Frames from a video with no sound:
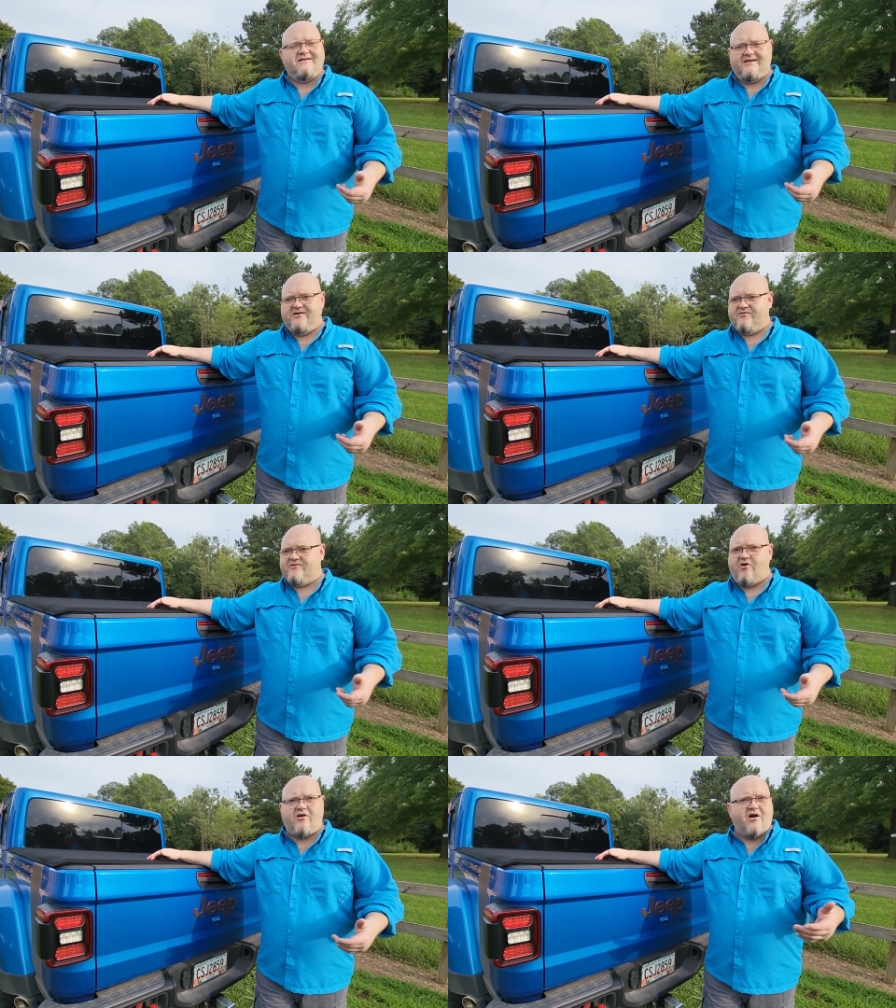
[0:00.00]
you know,
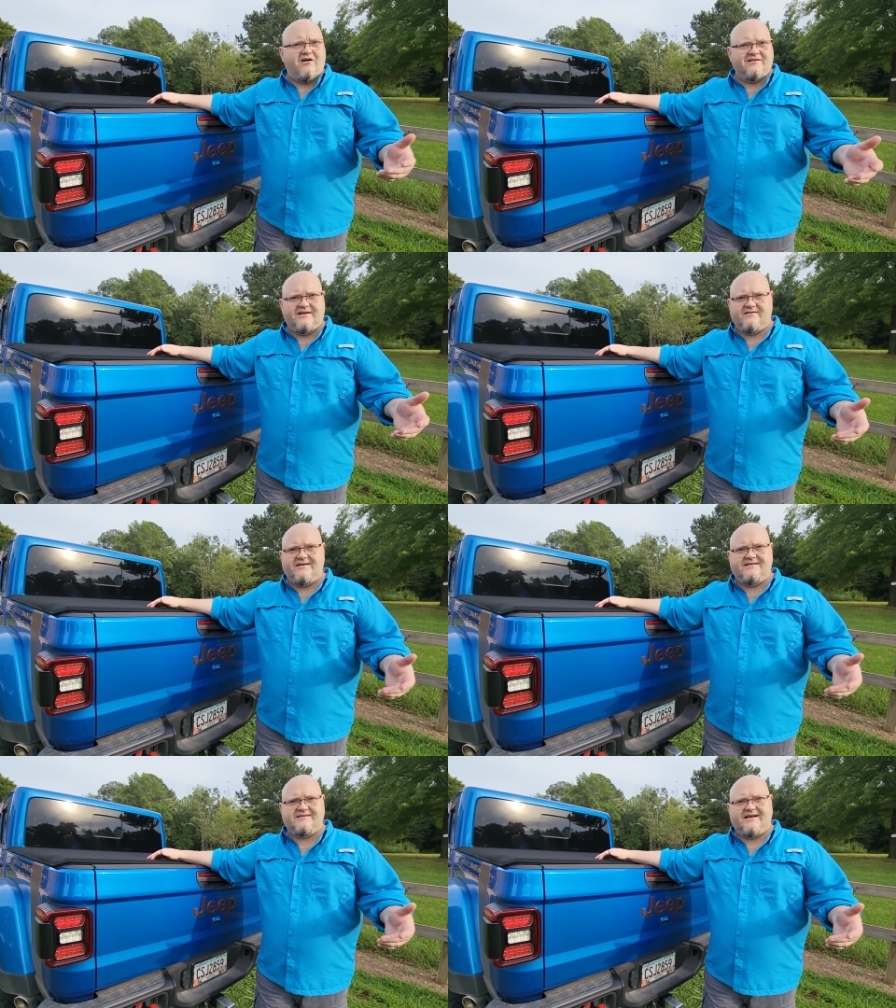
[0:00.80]
car hauling and
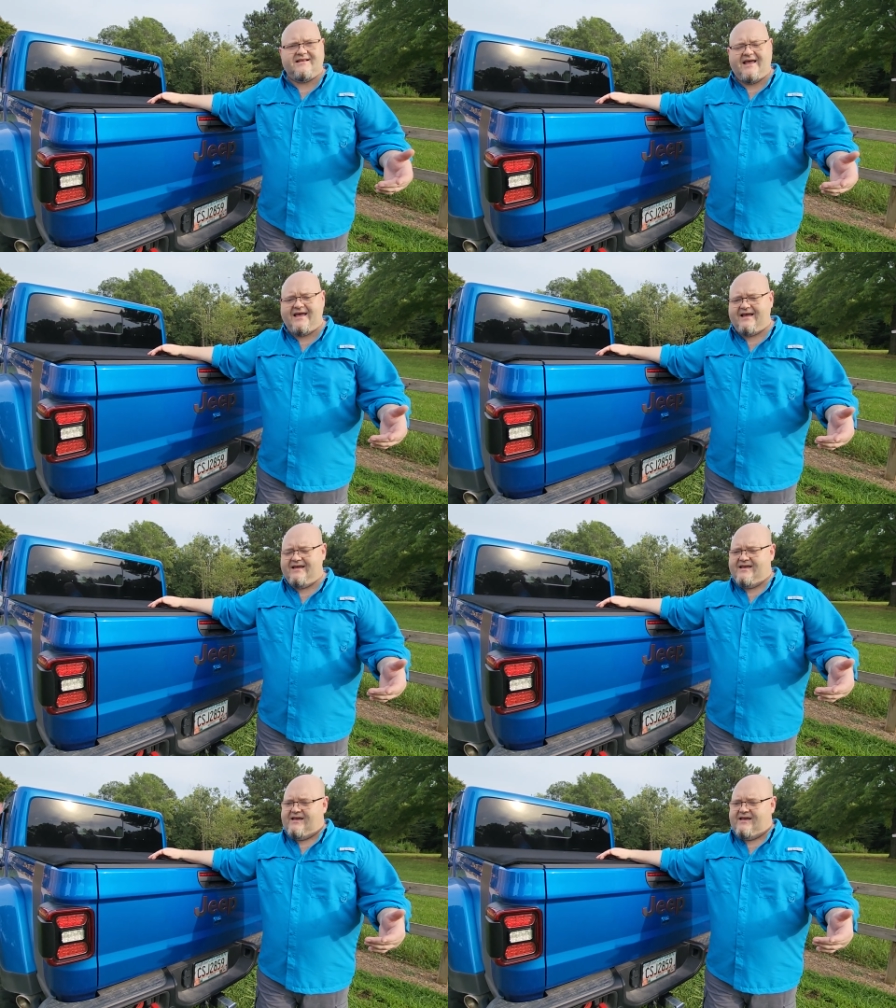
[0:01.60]
things like that.